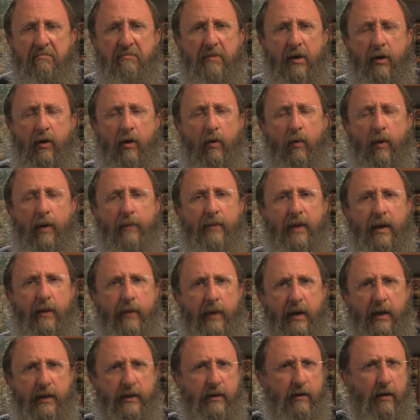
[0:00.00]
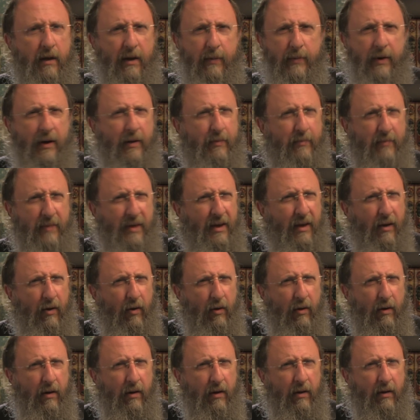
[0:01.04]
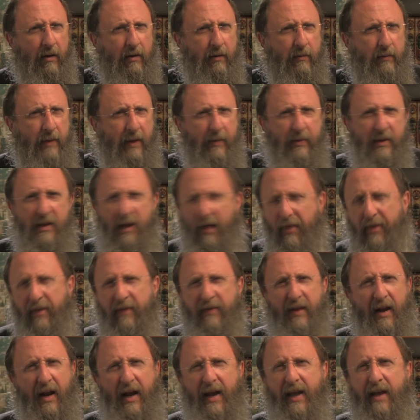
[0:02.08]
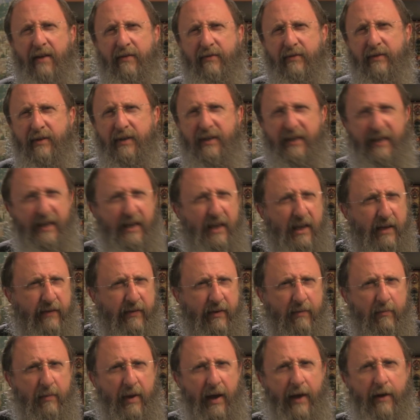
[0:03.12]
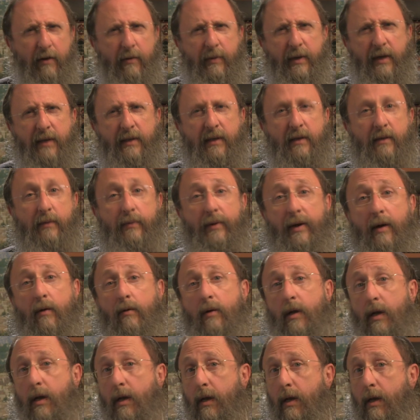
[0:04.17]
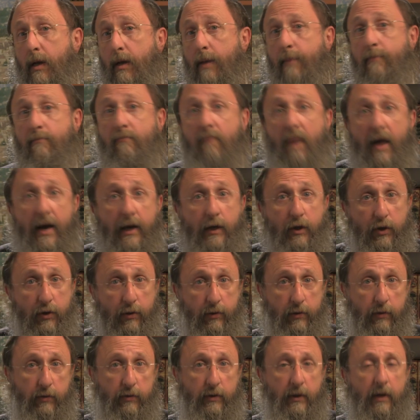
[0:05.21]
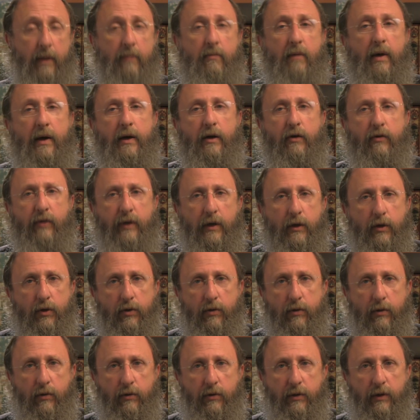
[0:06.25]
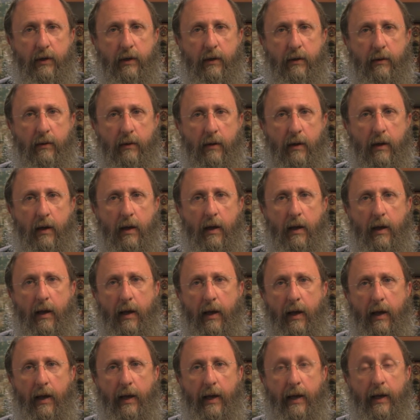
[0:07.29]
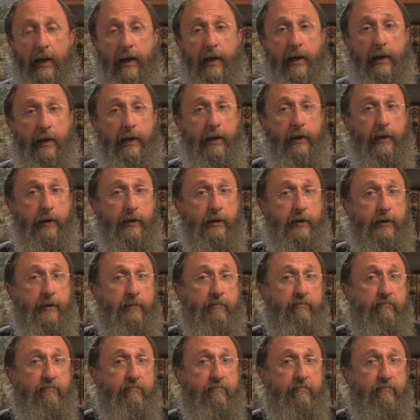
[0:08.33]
you know what, maybe it's not about me at all. Maybe nothing that I ever did even matter because it's about my children and my grandchildren. And